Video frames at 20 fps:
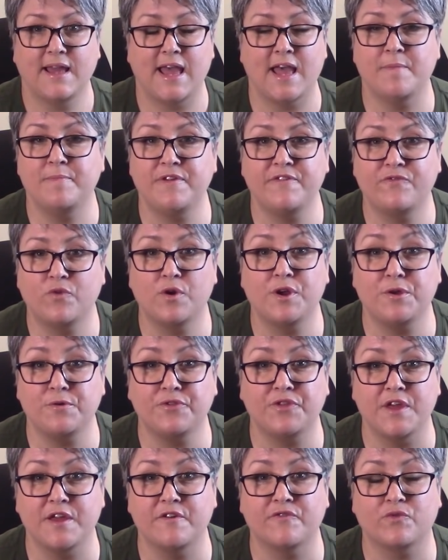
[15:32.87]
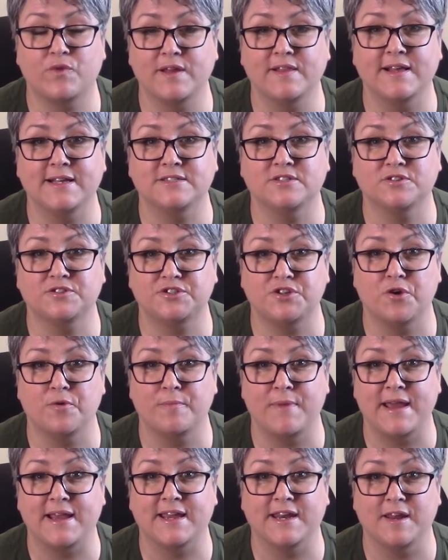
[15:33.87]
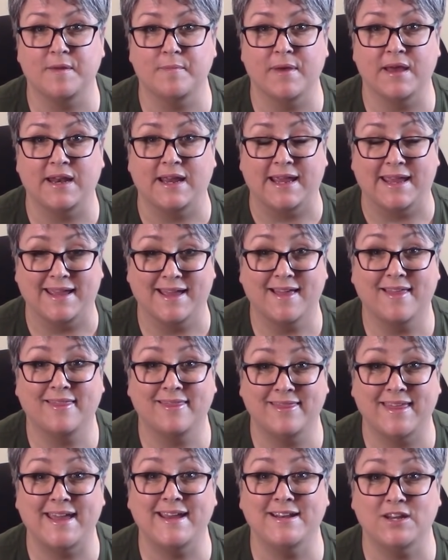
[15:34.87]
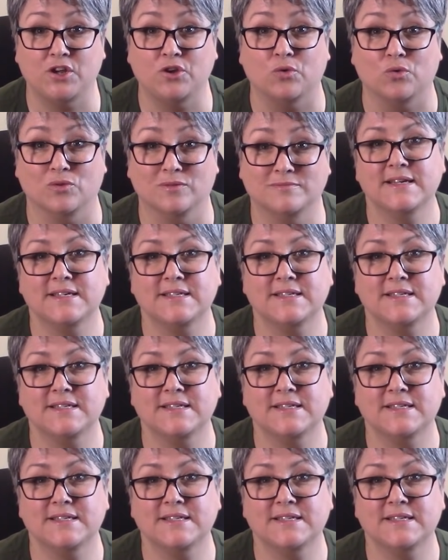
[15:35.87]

And before you think freelancers don't make any money, they do.